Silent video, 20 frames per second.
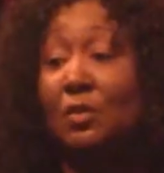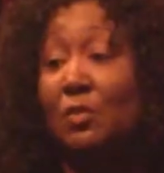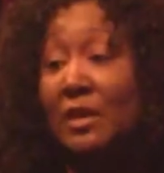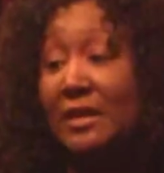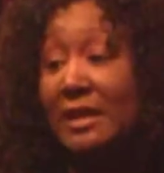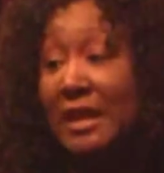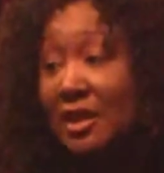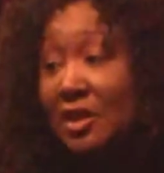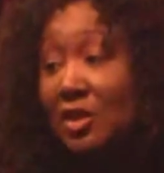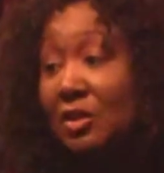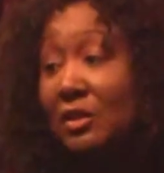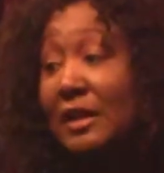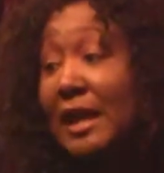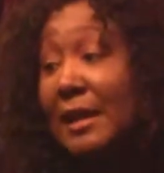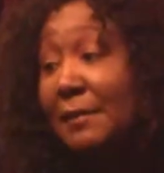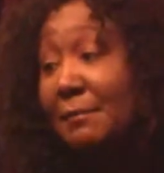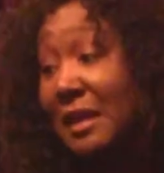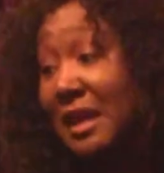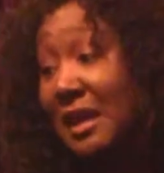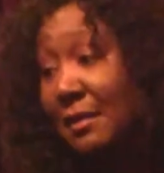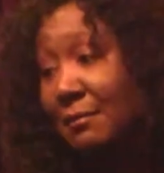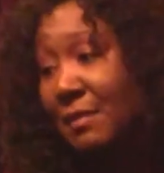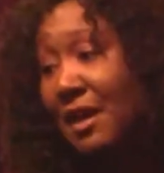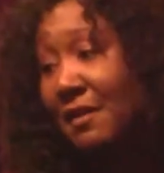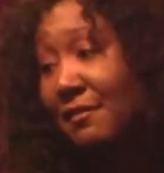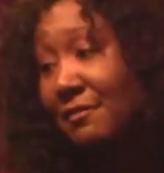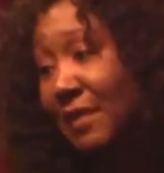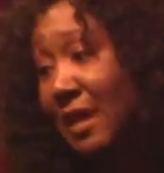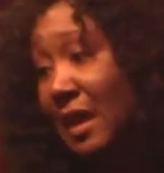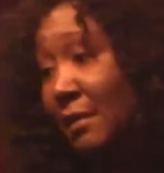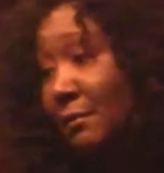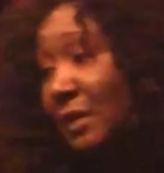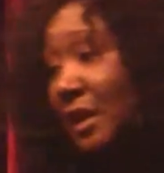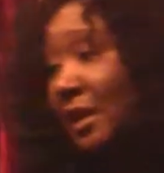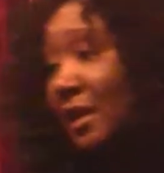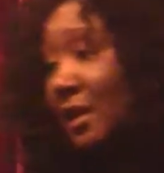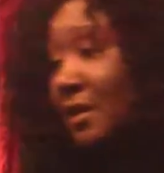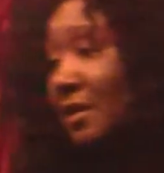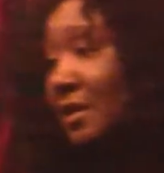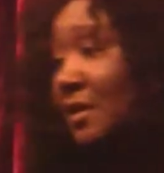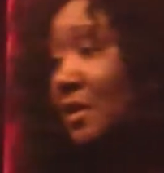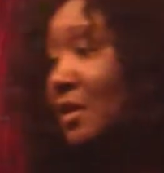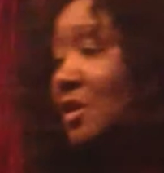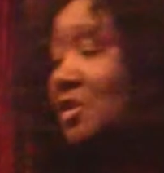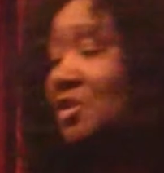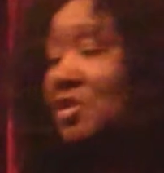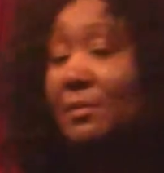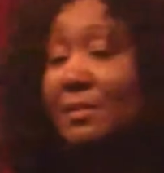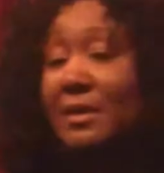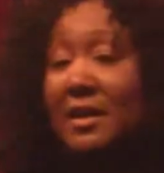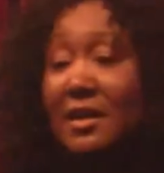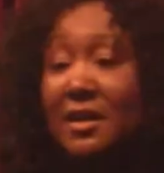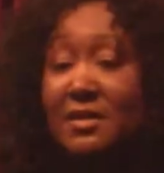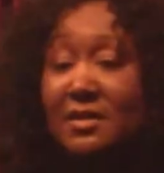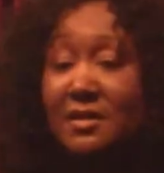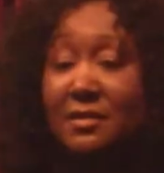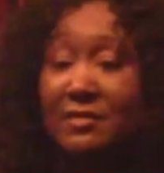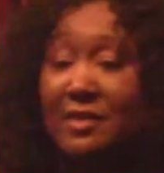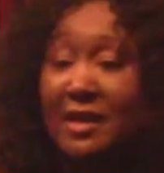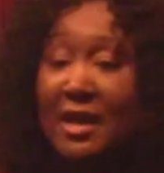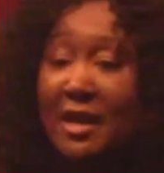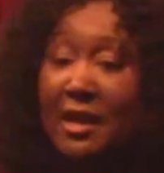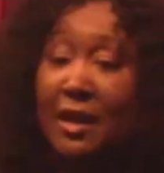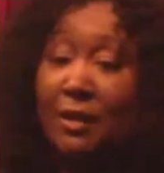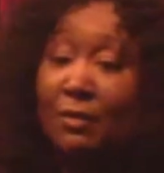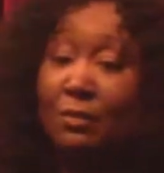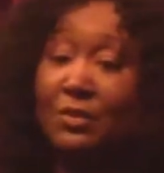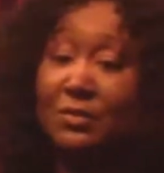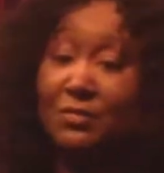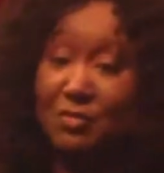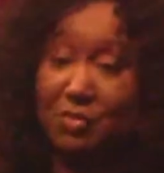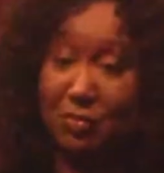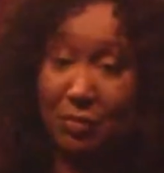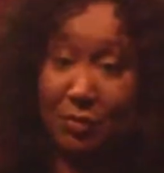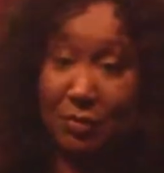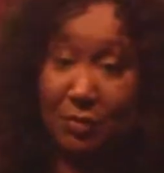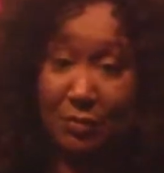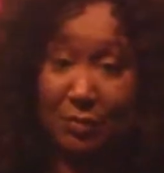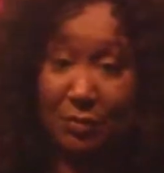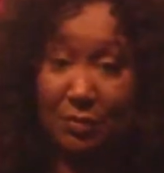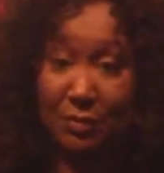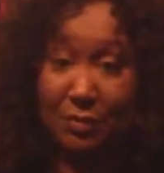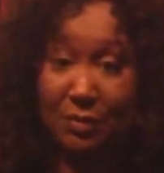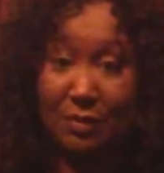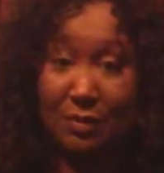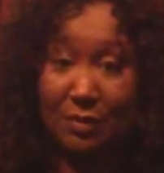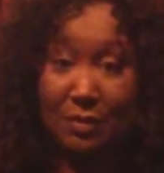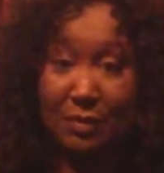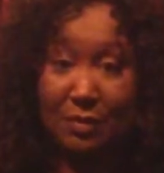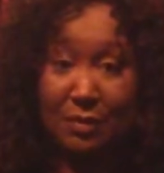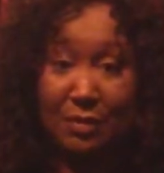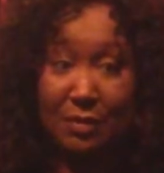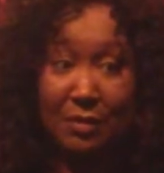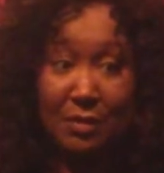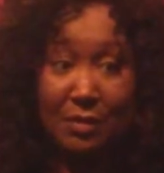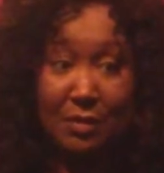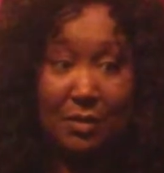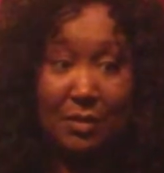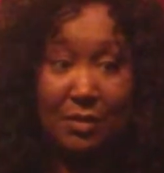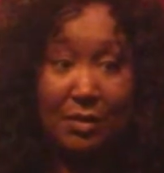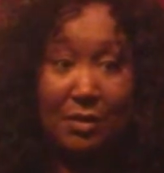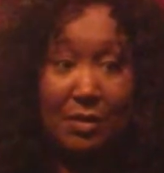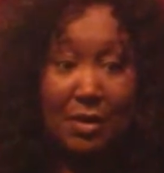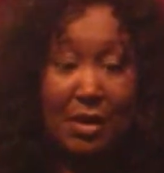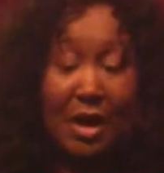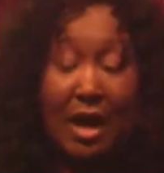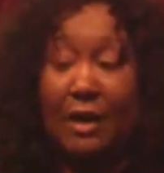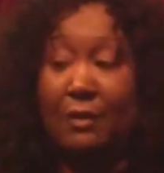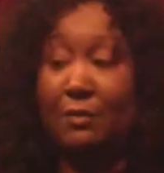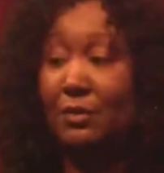one that looked like me in my family. So because of that, I withdrew. I